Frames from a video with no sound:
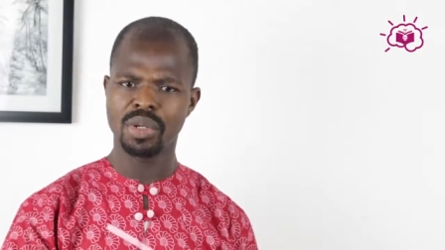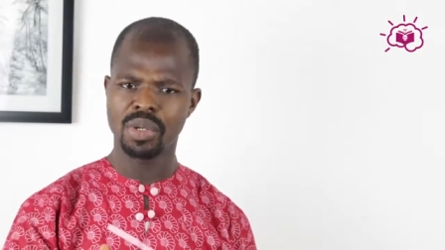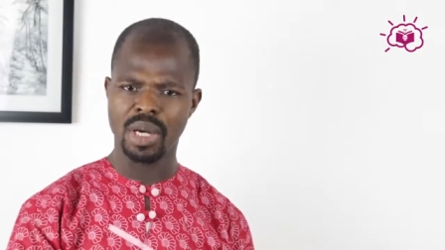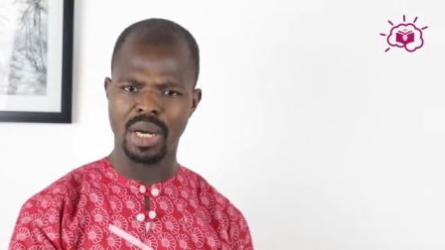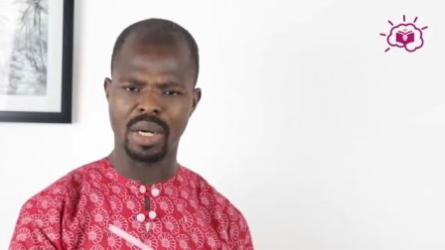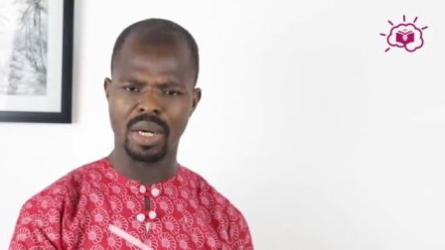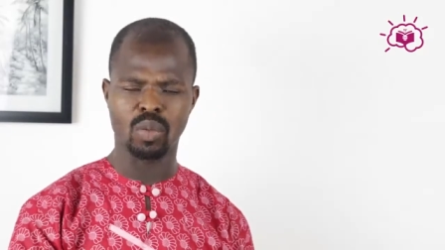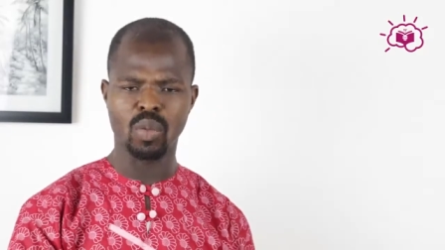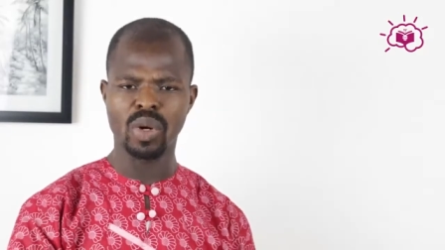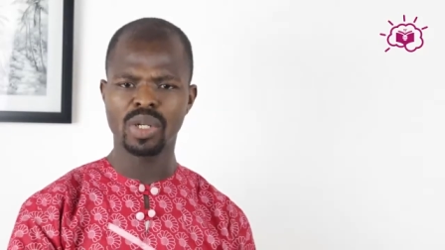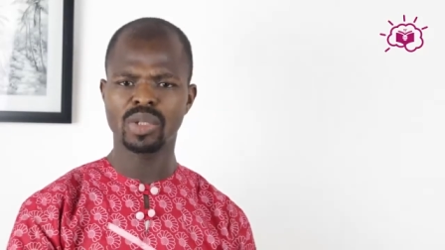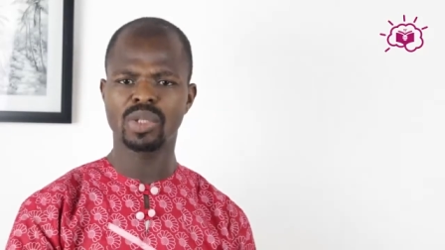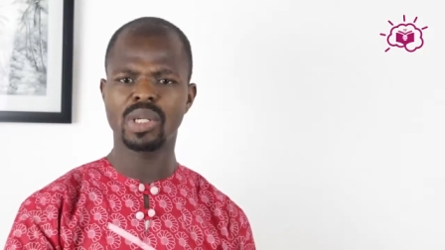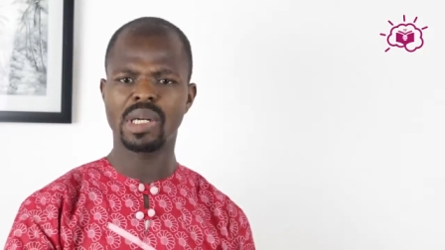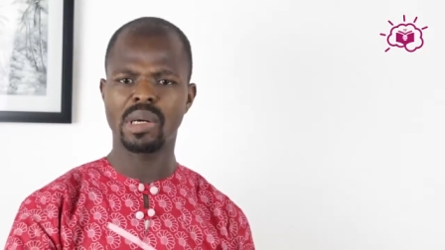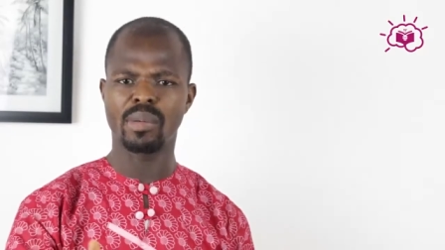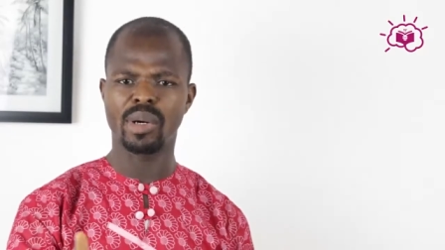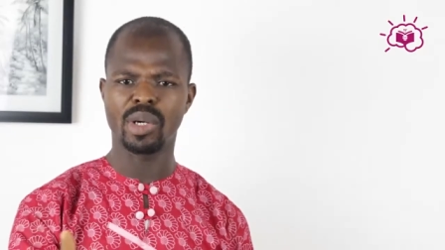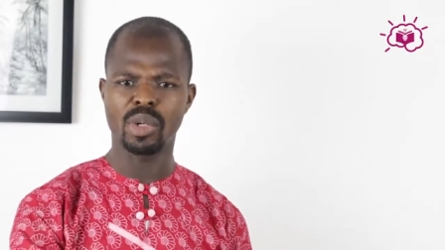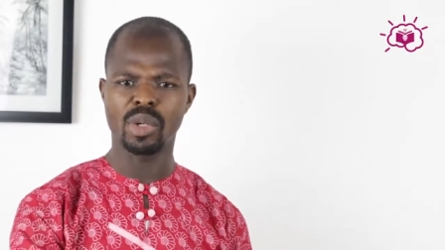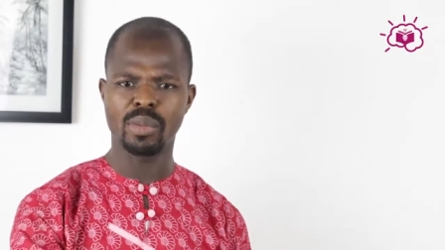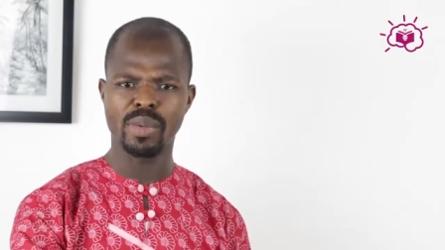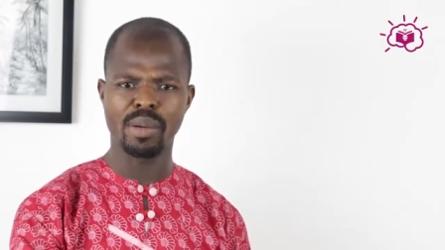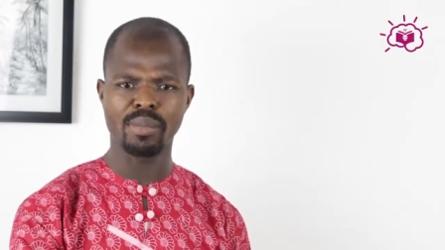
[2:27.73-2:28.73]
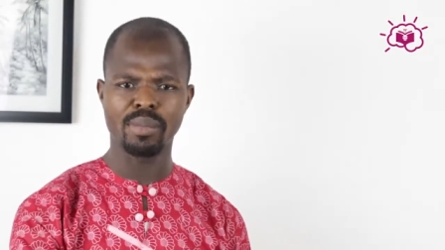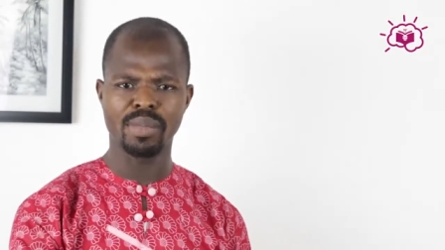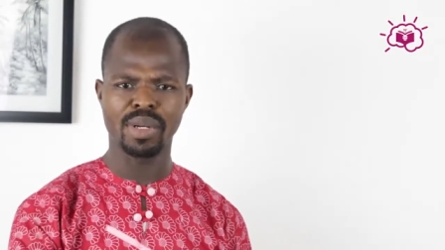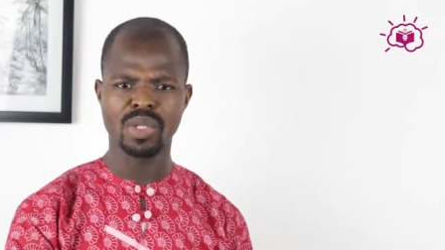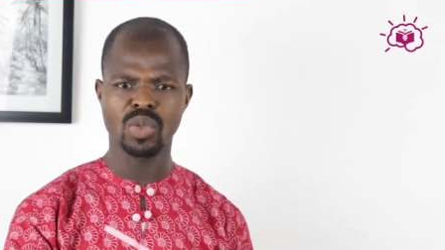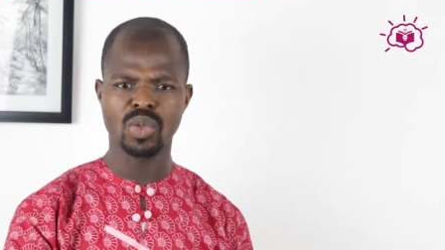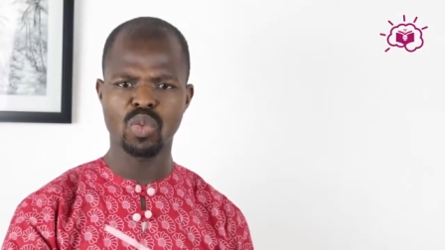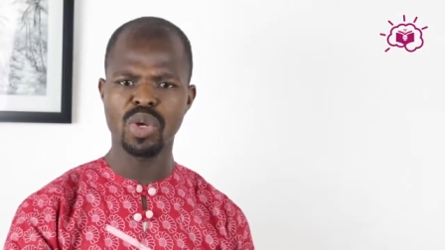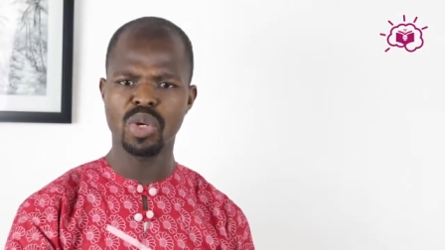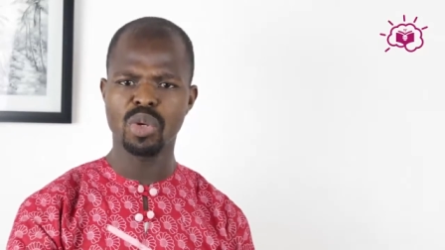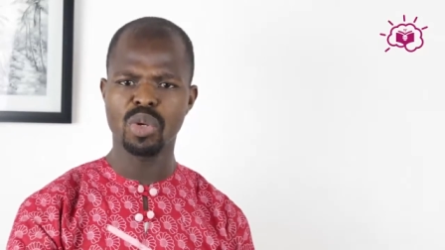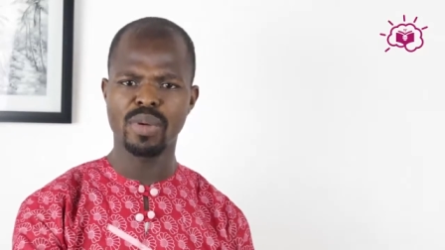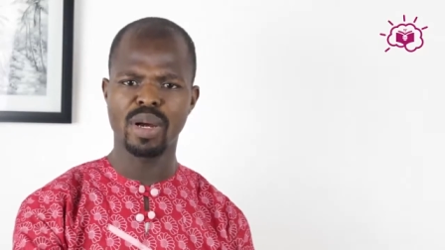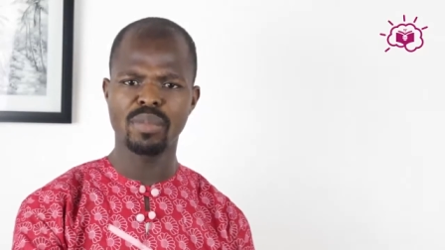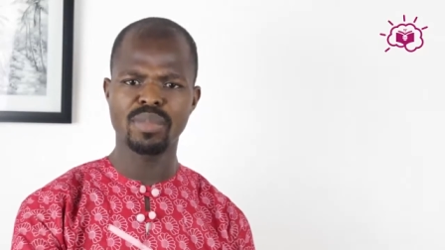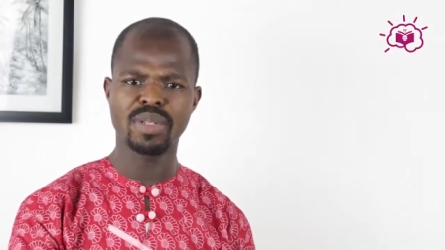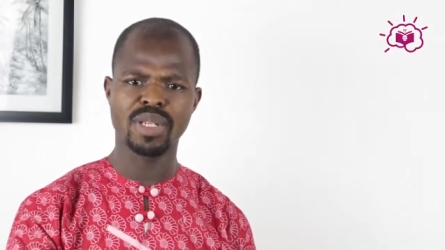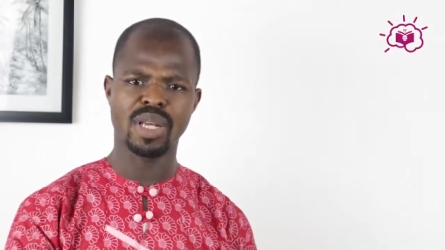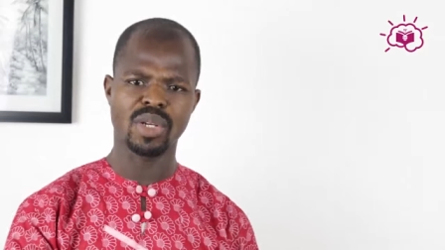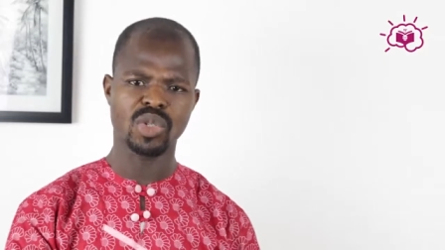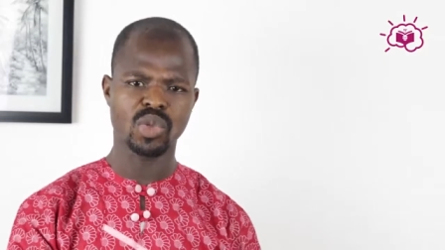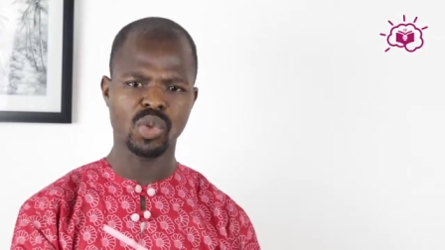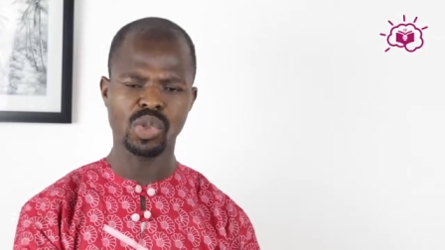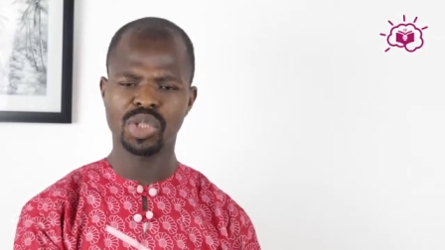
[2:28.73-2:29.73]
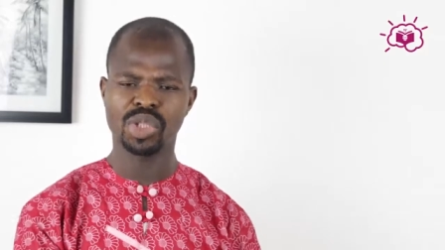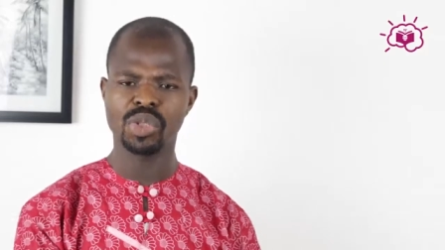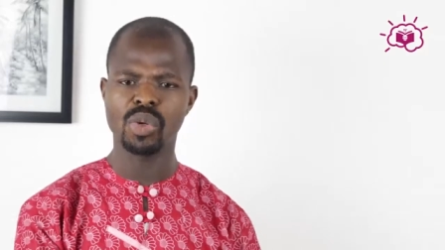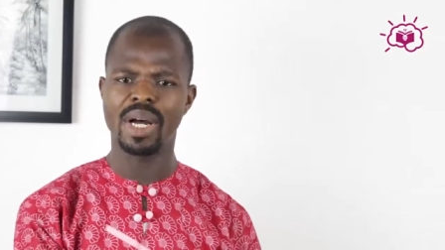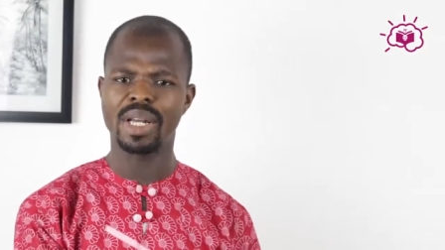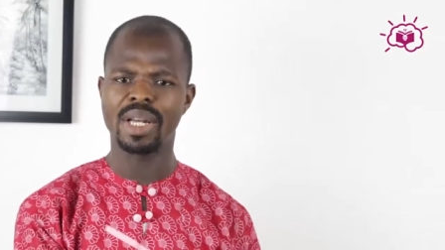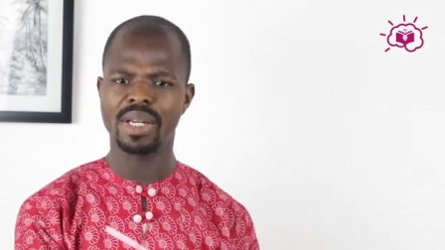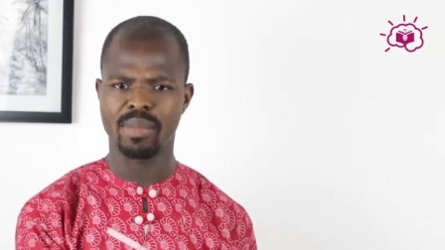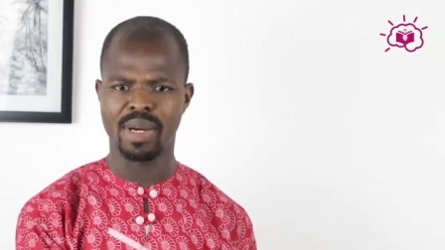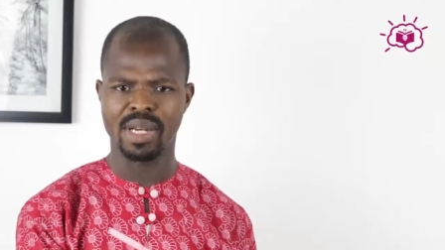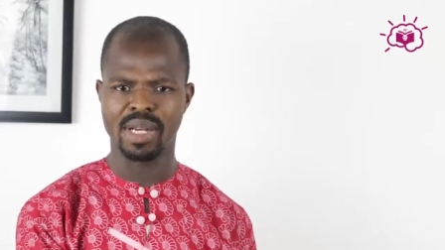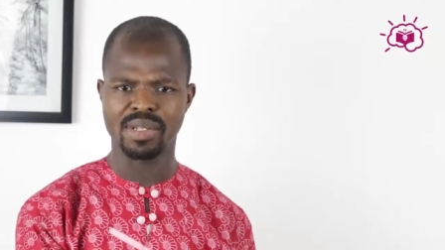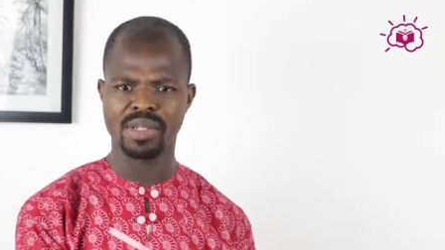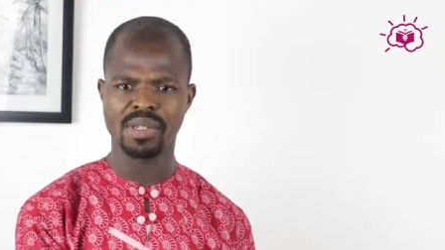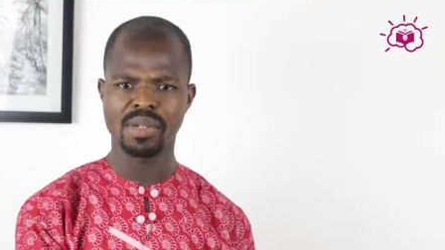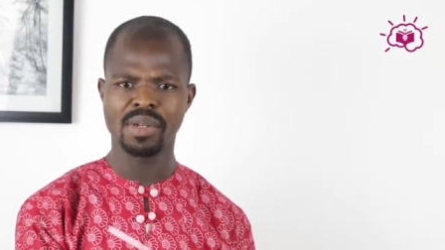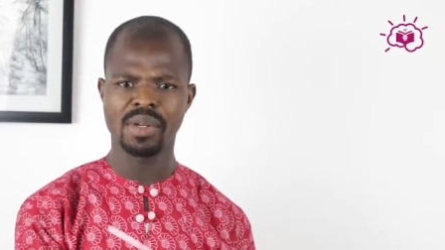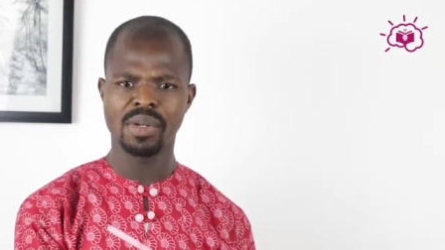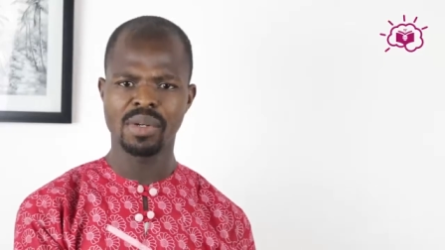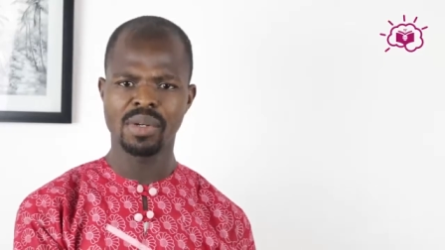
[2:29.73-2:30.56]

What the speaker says: And when we talk about human beings, we human beings are social animals.